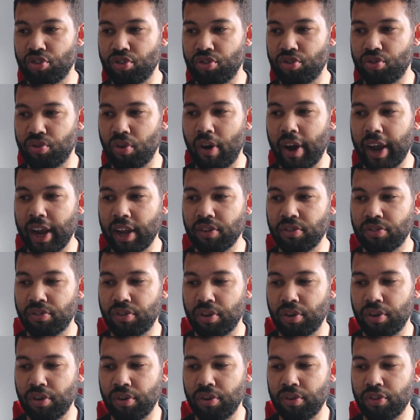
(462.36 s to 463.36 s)
trying
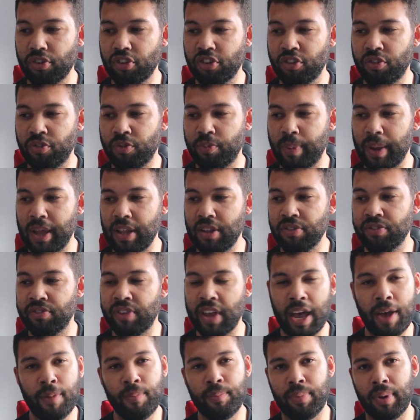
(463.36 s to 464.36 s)
to spin
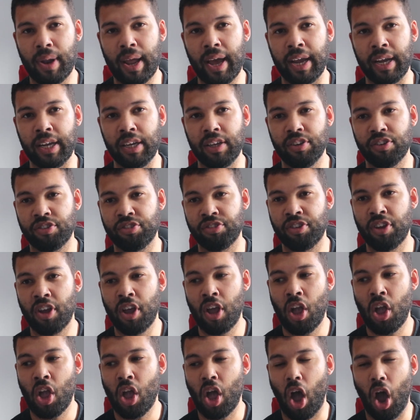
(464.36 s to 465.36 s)
ten plates,
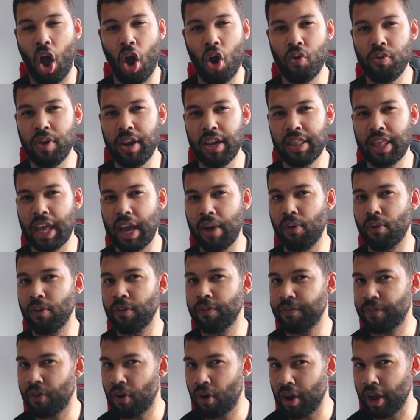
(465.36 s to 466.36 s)
only they're on
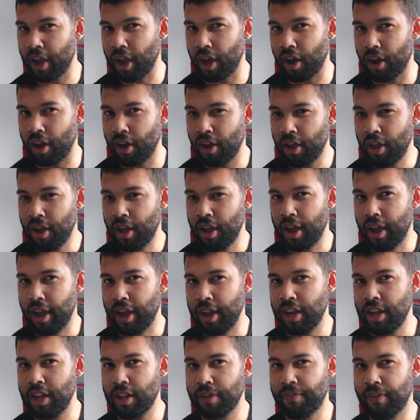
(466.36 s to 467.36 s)
fire,
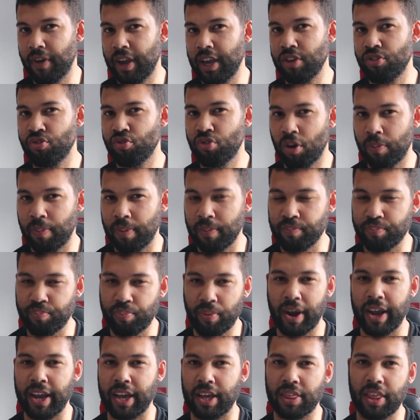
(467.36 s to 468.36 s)
and if they drop and
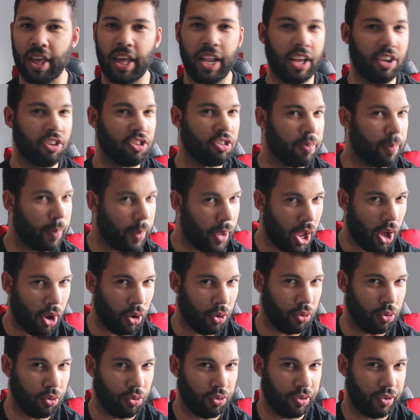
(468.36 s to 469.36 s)
break, they'll
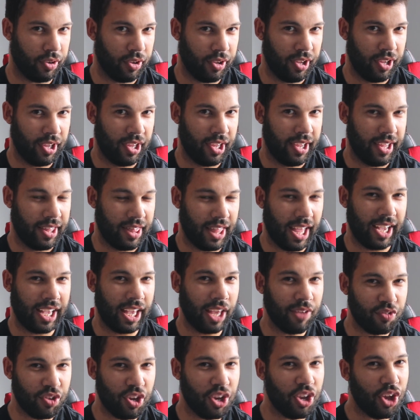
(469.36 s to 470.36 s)
explode. That
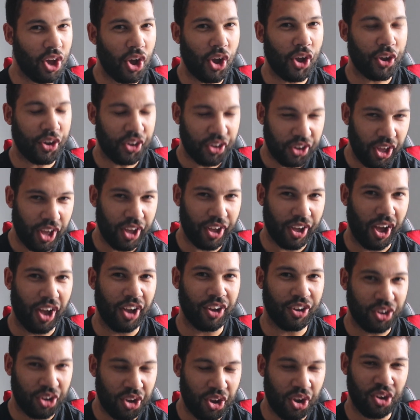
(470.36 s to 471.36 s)
gives you a, a
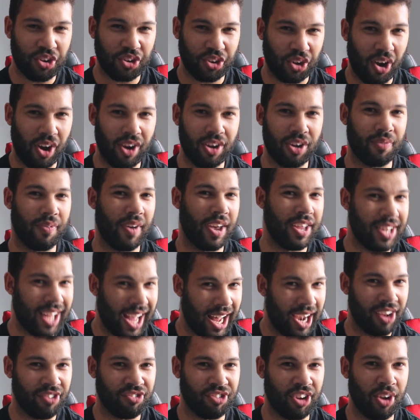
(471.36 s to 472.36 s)
good kind of
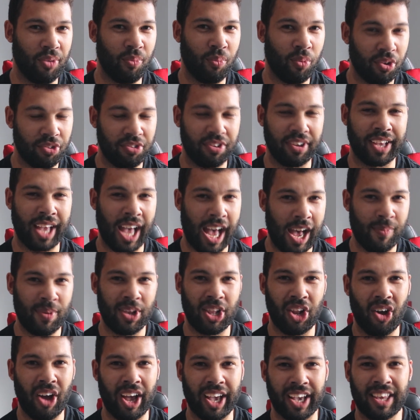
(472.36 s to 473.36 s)
analogy of what it can be
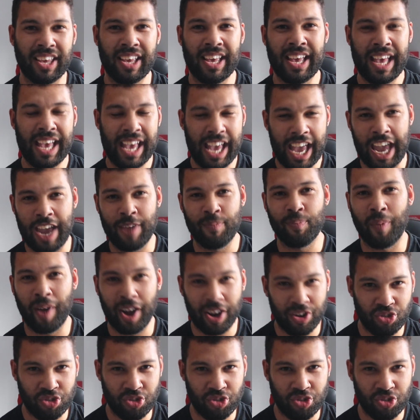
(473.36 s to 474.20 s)
like in my